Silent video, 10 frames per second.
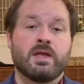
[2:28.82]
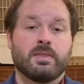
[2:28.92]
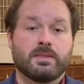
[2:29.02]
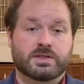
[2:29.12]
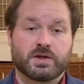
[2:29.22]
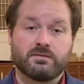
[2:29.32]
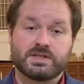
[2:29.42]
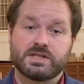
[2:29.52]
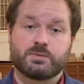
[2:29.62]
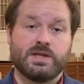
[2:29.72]
The
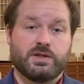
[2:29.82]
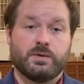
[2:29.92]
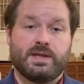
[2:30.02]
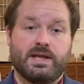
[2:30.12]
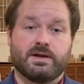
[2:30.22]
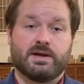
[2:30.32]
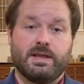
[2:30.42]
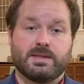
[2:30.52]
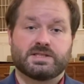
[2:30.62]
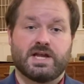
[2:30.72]
services we do here
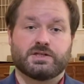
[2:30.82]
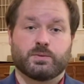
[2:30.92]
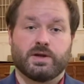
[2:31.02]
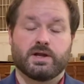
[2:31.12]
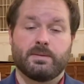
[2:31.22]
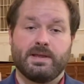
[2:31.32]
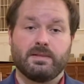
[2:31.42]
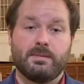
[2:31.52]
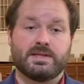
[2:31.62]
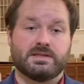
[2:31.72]
in the sanctuary are going to be
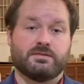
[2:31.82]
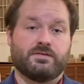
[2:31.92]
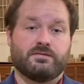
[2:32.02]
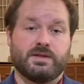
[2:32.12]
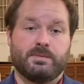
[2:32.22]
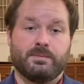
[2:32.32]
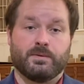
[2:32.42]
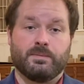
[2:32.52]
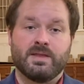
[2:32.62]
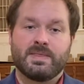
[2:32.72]
limited to 50
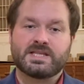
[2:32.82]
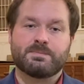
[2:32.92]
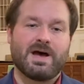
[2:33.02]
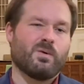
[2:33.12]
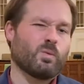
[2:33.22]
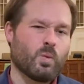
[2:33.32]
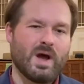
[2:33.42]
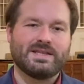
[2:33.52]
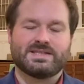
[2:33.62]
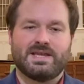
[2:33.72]
people. That's about
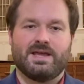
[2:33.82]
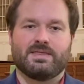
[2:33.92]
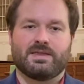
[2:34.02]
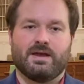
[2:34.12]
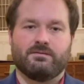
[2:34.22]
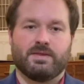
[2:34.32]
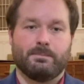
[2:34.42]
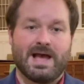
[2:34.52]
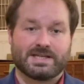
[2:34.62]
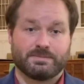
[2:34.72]
1/10 of the
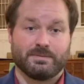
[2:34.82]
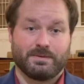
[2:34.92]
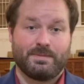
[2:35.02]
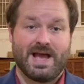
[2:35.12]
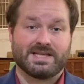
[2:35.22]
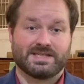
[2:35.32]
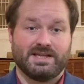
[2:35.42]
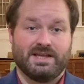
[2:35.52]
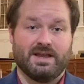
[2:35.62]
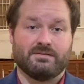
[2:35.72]
maximum
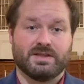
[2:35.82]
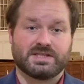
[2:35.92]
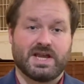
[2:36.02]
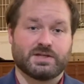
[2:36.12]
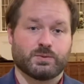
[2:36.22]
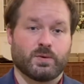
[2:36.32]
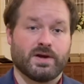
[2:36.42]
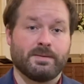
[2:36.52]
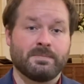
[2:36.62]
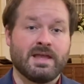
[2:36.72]
capacity of the
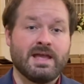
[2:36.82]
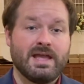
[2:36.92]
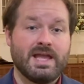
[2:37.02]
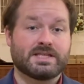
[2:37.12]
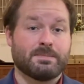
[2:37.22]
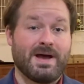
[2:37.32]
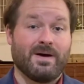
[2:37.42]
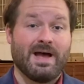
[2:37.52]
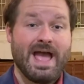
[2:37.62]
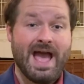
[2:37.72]
sanctuary. It's
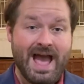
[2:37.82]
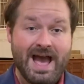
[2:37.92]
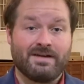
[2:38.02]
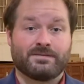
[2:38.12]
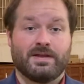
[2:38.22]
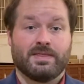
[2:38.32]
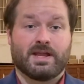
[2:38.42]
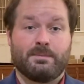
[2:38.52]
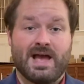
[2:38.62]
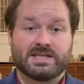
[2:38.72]
about half the
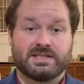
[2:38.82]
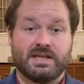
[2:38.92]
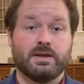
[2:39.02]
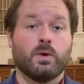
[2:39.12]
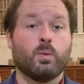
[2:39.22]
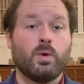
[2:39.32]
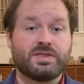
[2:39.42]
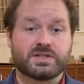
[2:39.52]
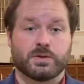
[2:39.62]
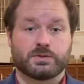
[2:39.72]
capacity
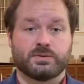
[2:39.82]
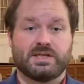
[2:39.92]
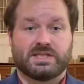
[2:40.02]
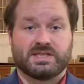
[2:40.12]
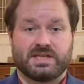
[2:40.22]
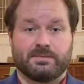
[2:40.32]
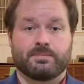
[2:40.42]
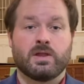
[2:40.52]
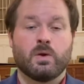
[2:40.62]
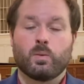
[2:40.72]
with social distancing.
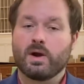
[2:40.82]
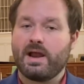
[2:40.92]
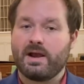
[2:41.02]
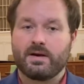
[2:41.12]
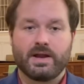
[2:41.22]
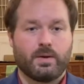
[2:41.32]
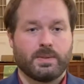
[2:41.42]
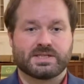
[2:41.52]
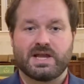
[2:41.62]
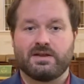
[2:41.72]
We're erring
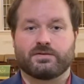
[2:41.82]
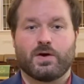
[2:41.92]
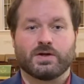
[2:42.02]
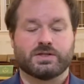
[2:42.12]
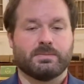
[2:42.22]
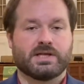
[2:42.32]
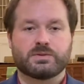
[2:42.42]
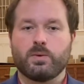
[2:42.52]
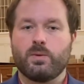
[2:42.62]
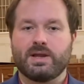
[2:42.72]
on the side of caution
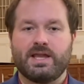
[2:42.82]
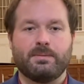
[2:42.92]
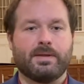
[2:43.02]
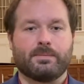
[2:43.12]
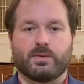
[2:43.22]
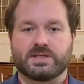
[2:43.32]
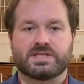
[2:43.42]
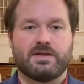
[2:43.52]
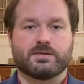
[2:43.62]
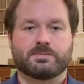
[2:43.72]
because we want to keep people as
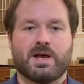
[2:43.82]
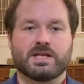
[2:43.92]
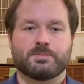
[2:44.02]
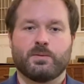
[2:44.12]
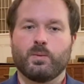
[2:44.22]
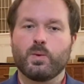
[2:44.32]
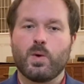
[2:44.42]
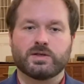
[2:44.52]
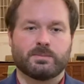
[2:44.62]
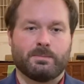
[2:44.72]
safe as possible, and we
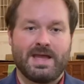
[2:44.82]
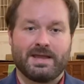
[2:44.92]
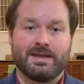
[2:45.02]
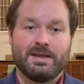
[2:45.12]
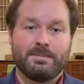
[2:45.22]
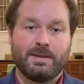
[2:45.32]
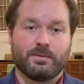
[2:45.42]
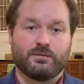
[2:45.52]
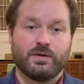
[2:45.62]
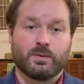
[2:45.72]
want to make
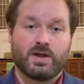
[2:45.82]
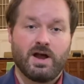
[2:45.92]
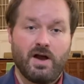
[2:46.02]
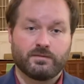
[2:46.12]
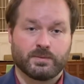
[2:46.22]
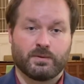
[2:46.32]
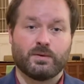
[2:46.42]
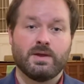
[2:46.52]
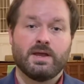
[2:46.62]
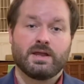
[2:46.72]
people feel
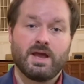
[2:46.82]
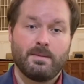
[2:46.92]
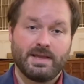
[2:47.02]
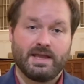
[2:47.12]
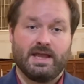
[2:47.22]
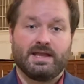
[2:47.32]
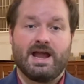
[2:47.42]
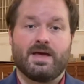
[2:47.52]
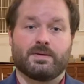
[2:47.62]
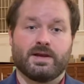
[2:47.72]
comfortable coming and
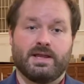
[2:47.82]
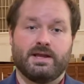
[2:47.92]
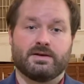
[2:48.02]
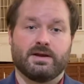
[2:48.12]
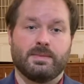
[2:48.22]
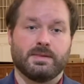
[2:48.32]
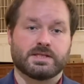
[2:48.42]
gathering here in this